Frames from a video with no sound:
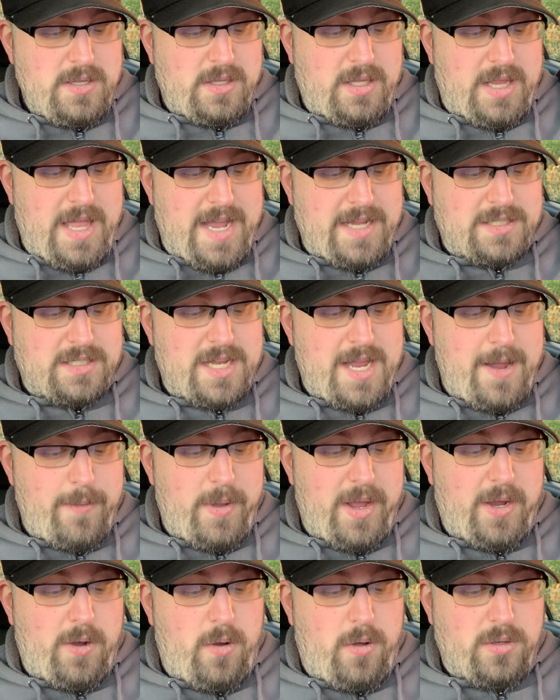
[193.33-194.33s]
The last
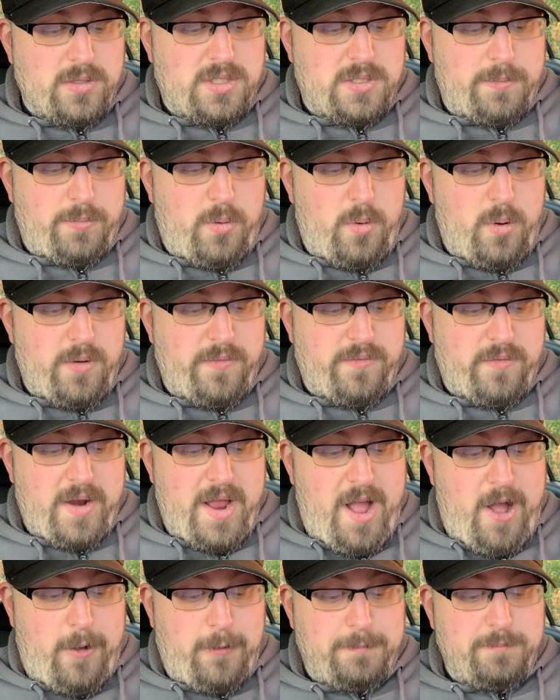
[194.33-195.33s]
time I called support for
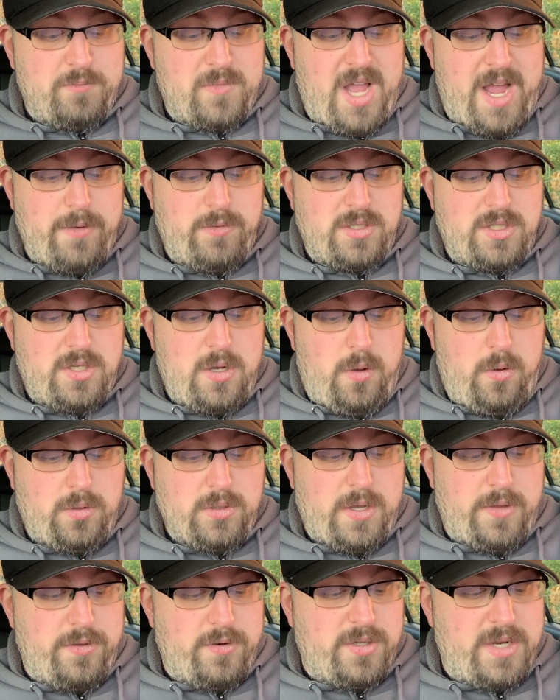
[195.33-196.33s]
help, I was
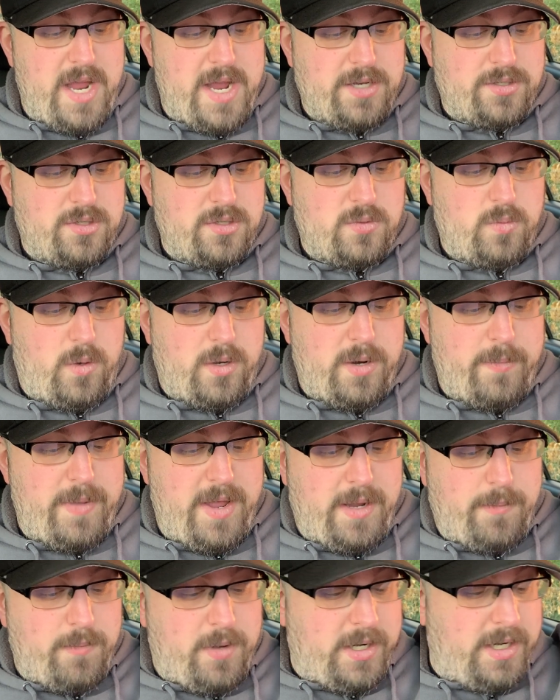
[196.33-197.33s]
told other dashers want to
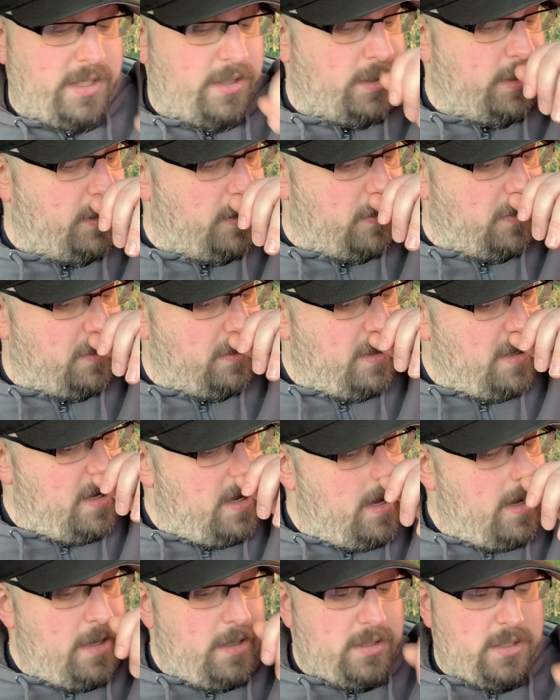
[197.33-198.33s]
make money too.
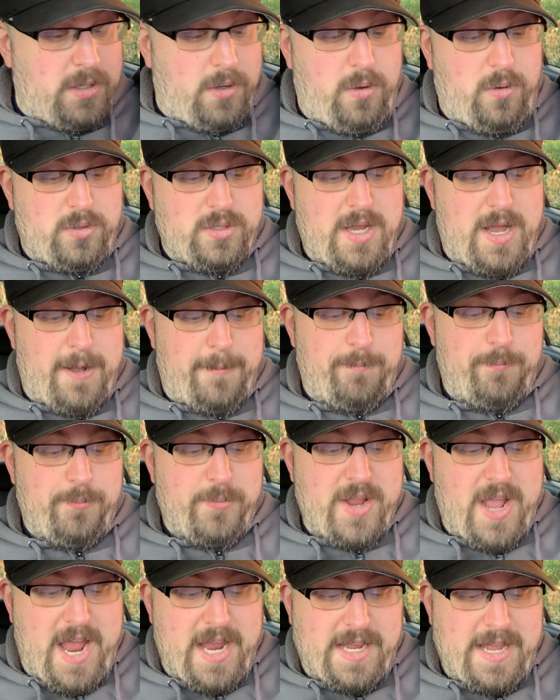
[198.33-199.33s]
So hold up.
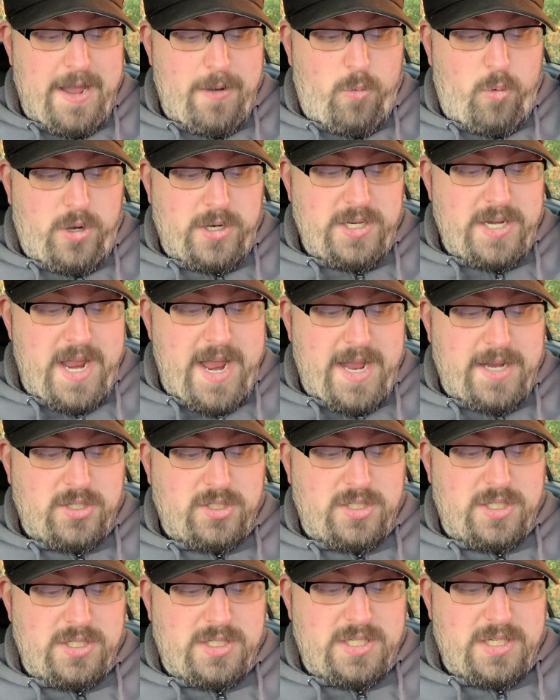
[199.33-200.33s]
I get one
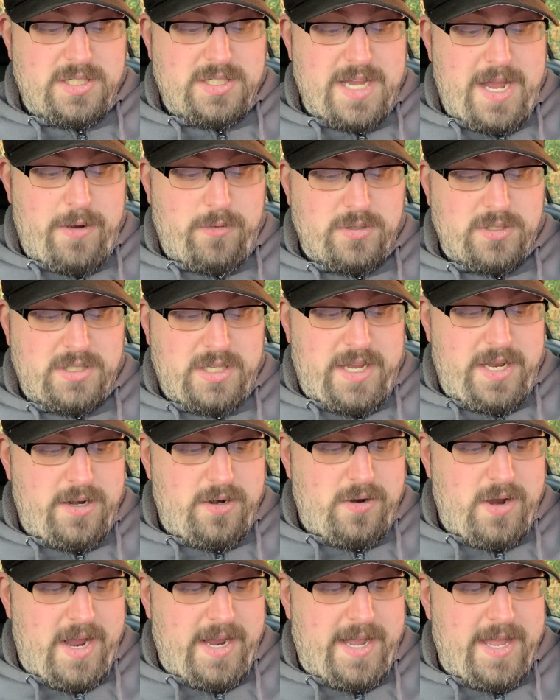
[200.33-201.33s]
dash, then six hours
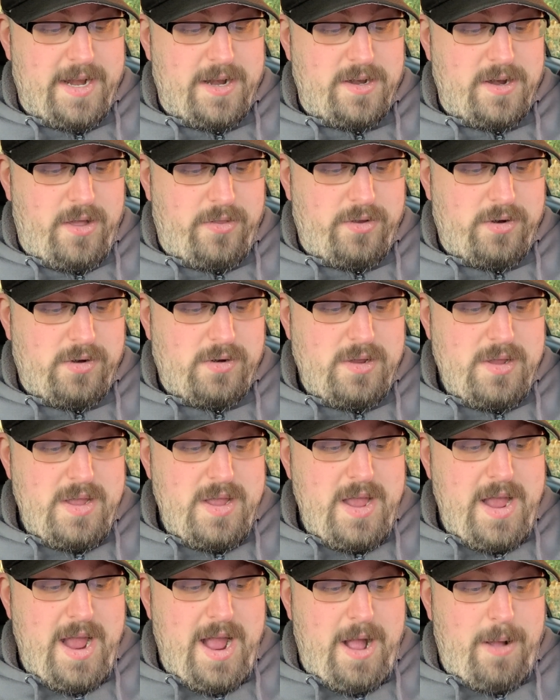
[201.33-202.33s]
later, I get another.
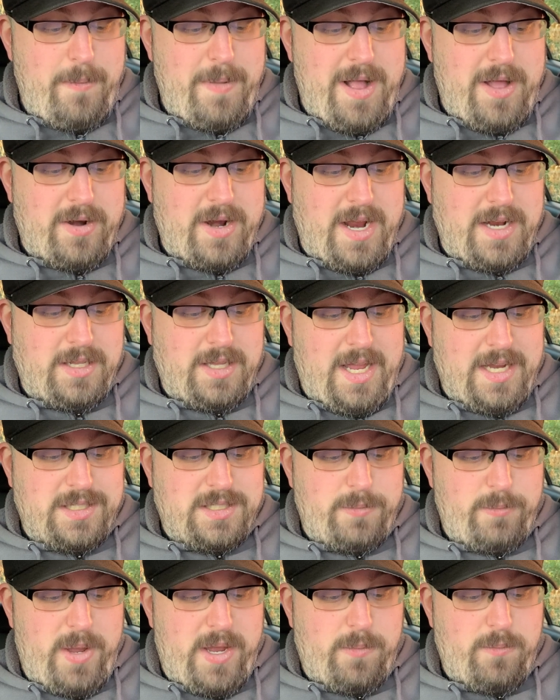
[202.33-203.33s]
How about I'd like
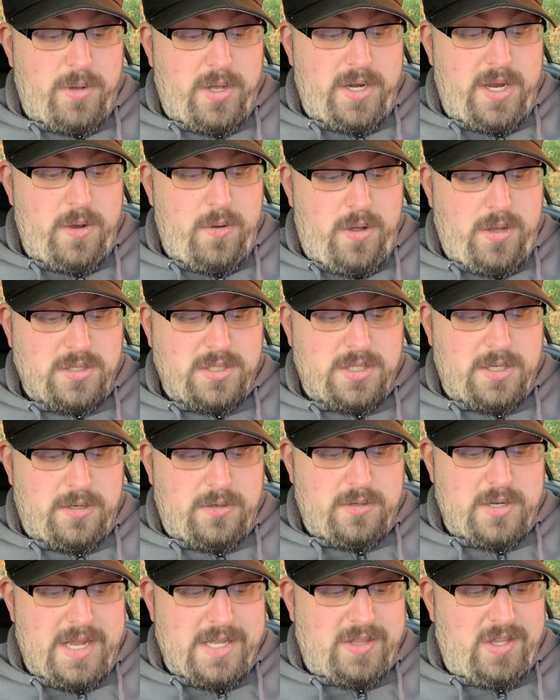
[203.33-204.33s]
to make money
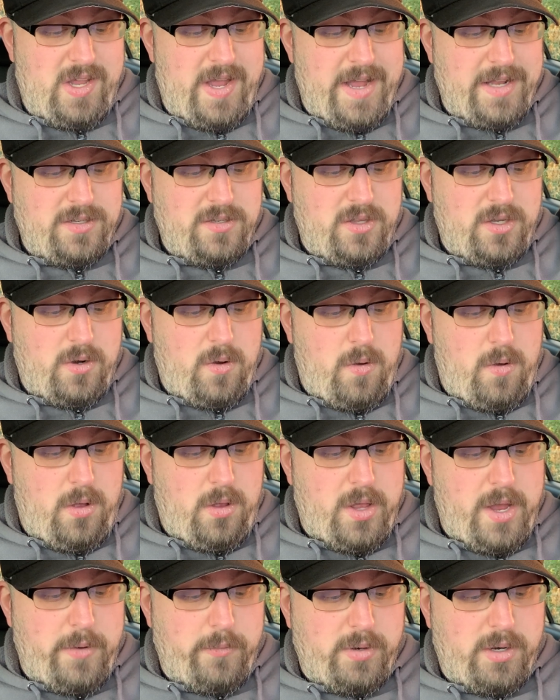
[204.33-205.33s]
also? At the end of the
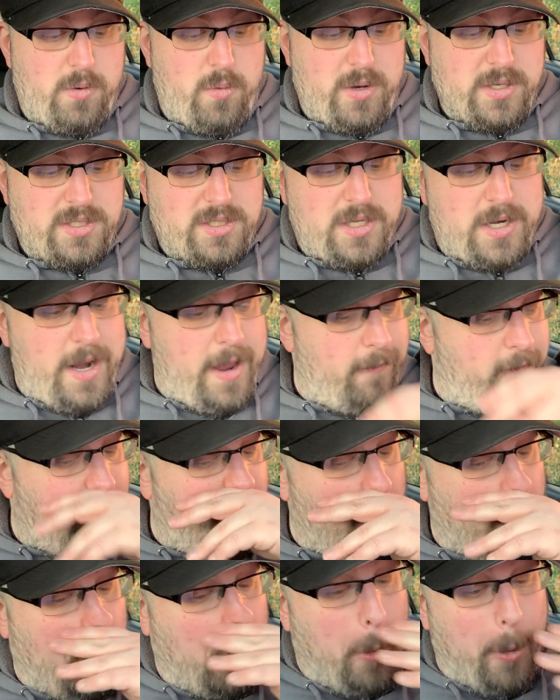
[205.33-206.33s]
call, I requested a
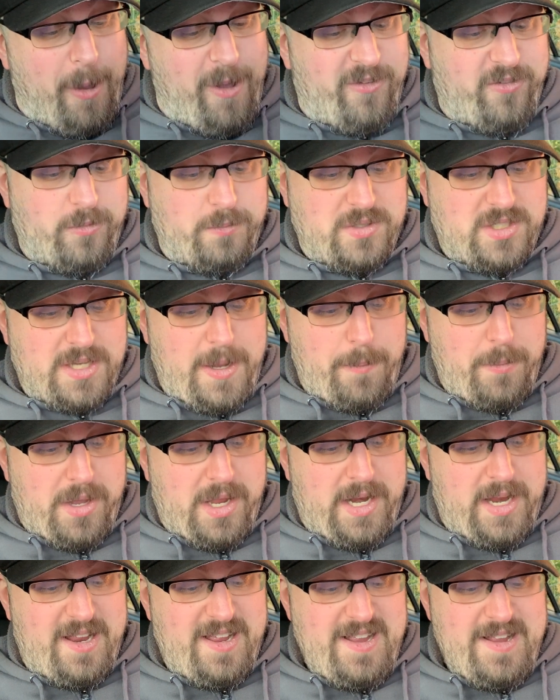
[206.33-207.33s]
phone call from
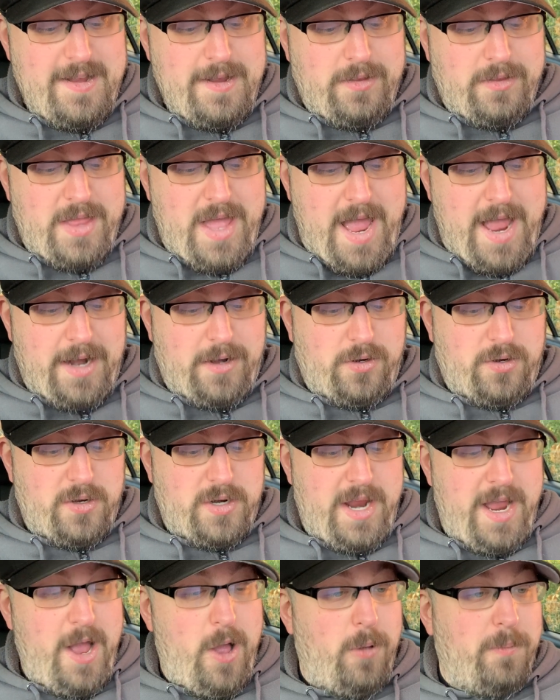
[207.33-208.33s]
somebody that
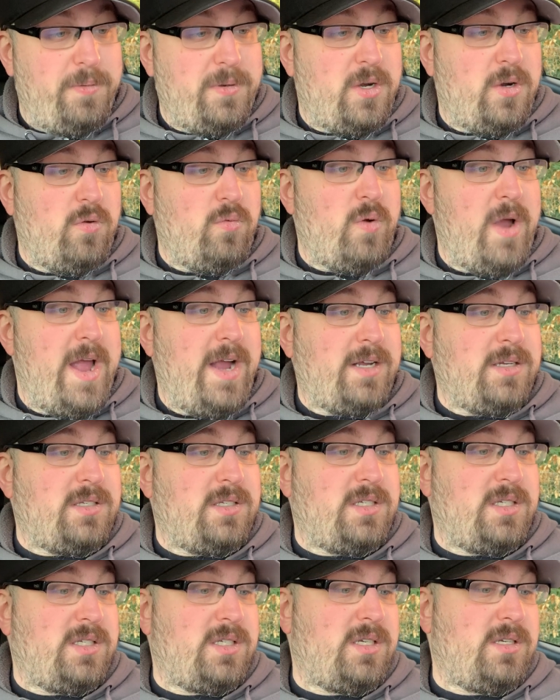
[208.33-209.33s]
could help
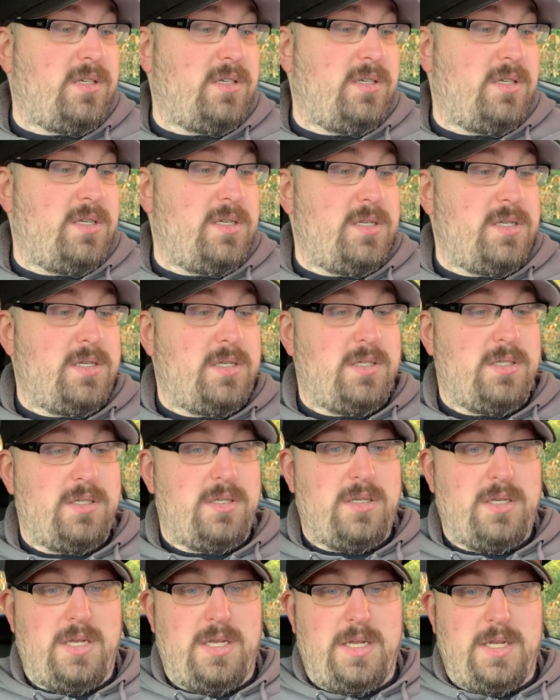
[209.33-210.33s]
correct
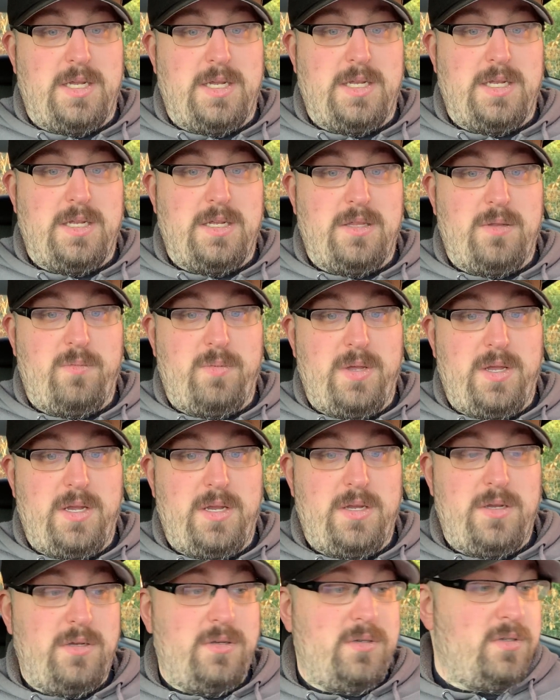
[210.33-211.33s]
uh, the
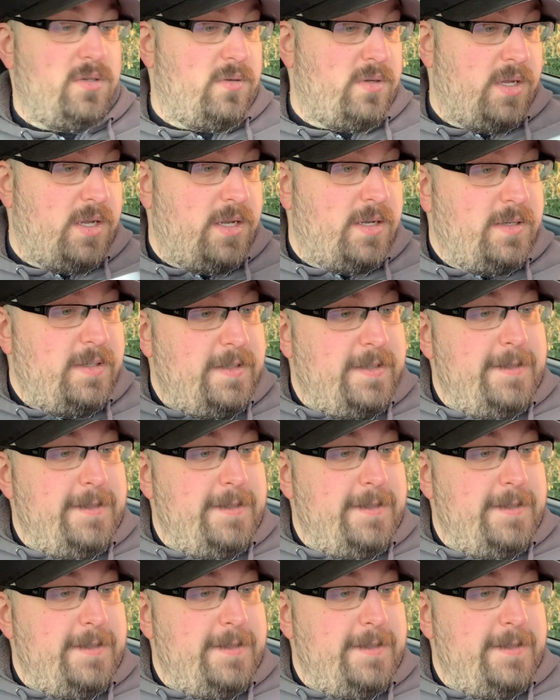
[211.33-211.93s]
page, okay?